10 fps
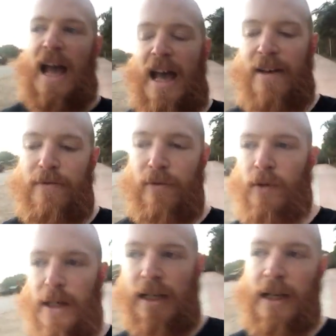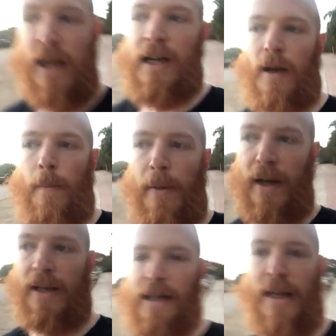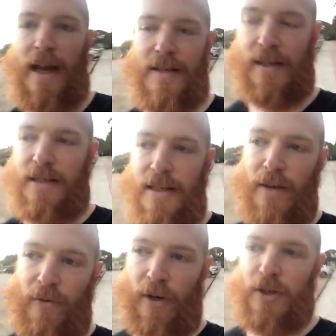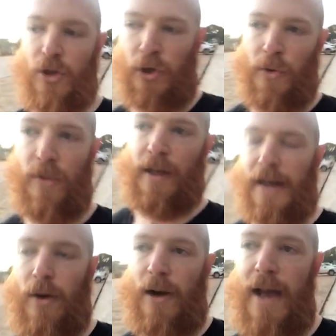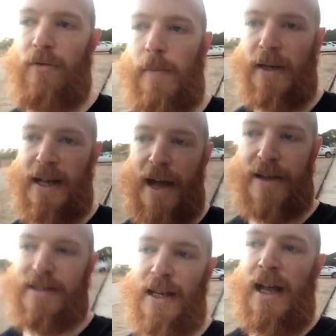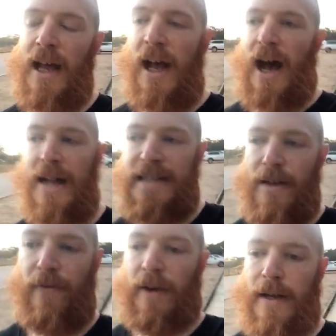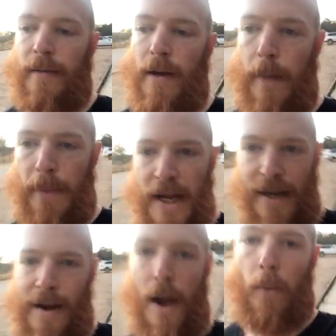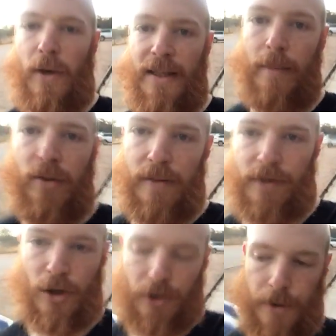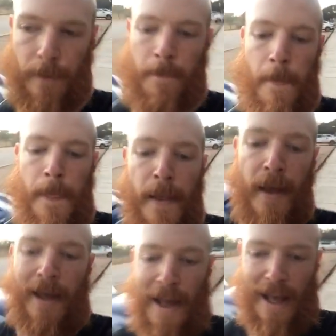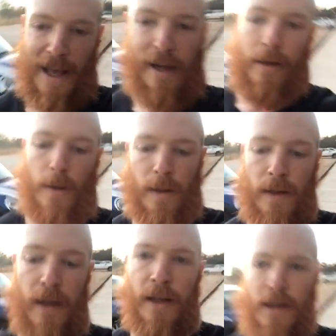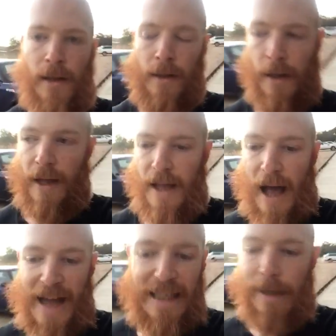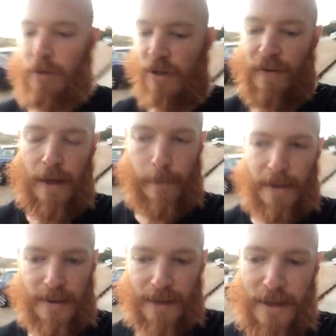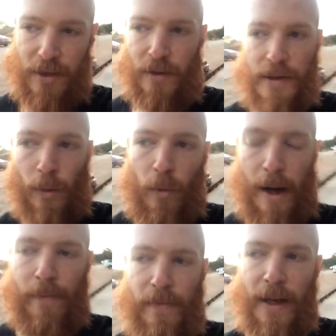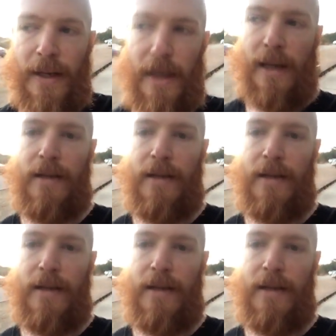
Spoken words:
everybody has a different truth, everybody has a different opinion on what they believe is true. And I keep just finding mixed answers. And what I'm finding